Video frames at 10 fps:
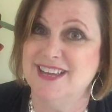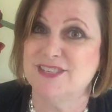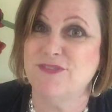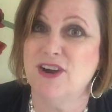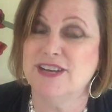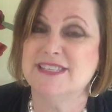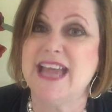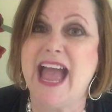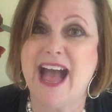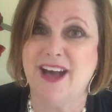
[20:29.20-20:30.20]
as far as
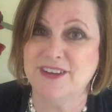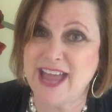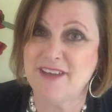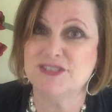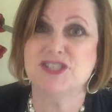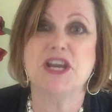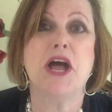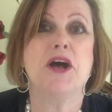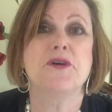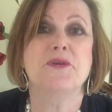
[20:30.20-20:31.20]
how to have a
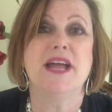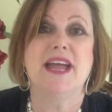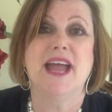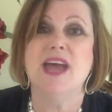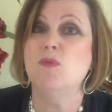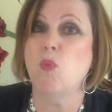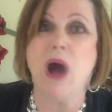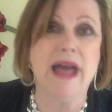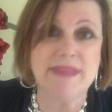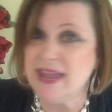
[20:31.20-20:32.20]
show and
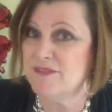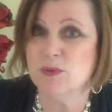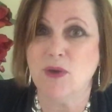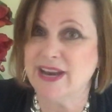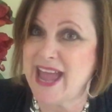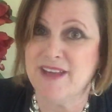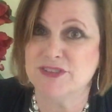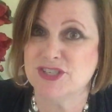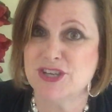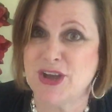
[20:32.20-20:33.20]
why they even want to have a
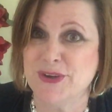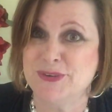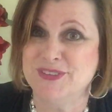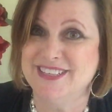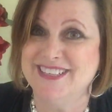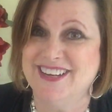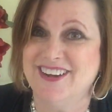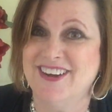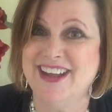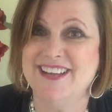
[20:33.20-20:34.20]
show,
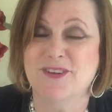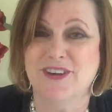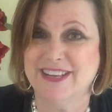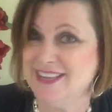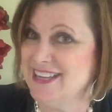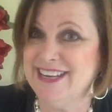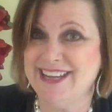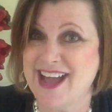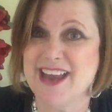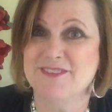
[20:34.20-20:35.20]
all right, or any
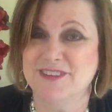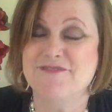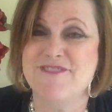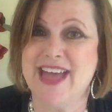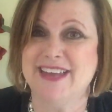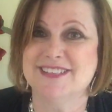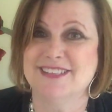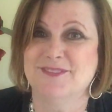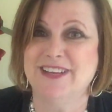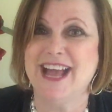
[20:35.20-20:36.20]
kind of event.
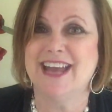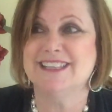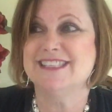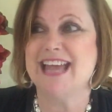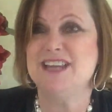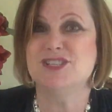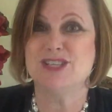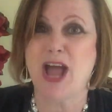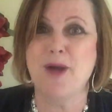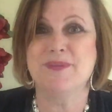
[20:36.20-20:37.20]
We kind of say
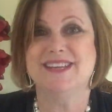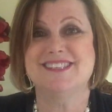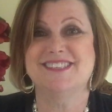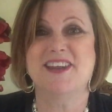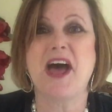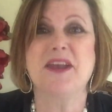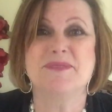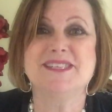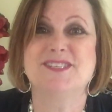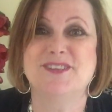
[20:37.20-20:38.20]
show, but it's
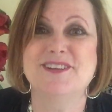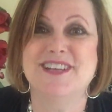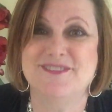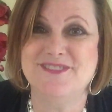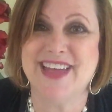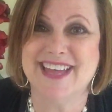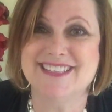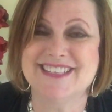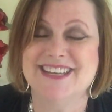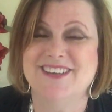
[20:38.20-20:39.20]
synonymous to
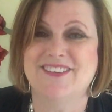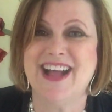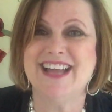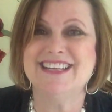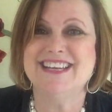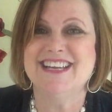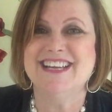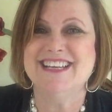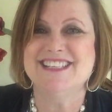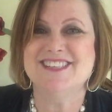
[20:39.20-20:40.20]
event, right?
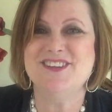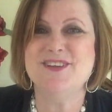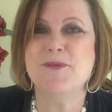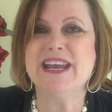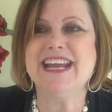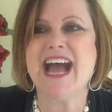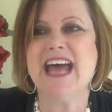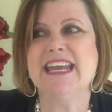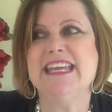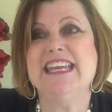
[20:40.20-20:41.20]
So you want to
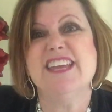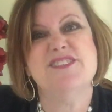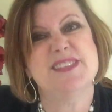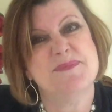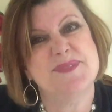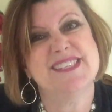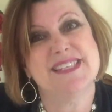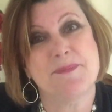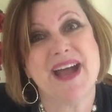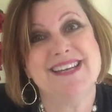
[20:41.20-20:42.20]
kind of give them
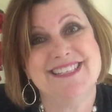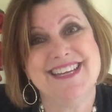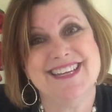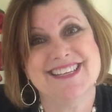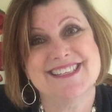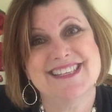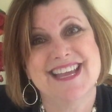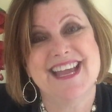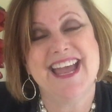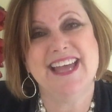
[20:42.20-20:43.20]
some ideas
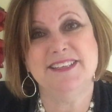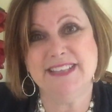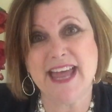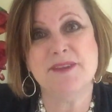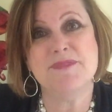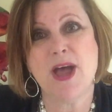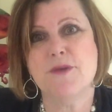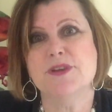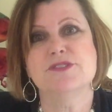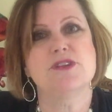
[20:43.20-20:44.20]
and let them
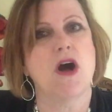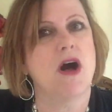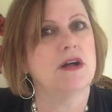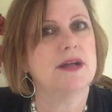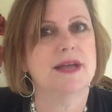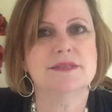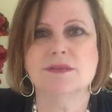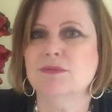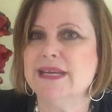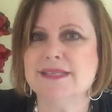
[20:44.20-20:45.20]
know there's all kinds
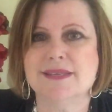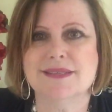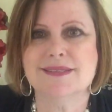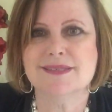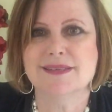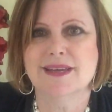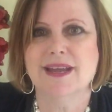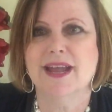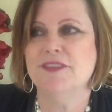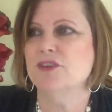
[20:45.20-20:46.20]
of reasons
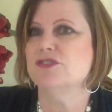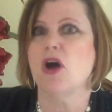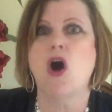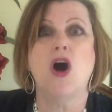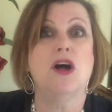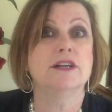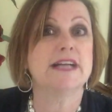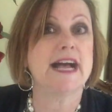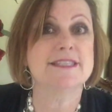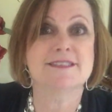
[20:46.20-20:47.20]
and there's all
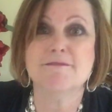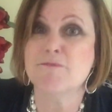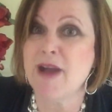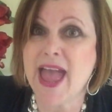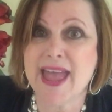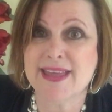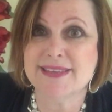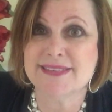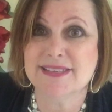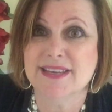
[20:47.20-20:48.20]
kinds of
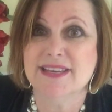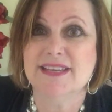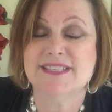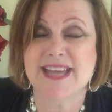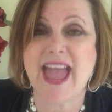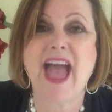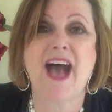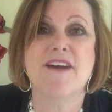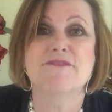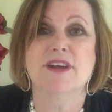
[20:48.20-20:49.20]
ways to
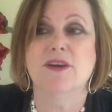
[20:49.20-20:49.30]
have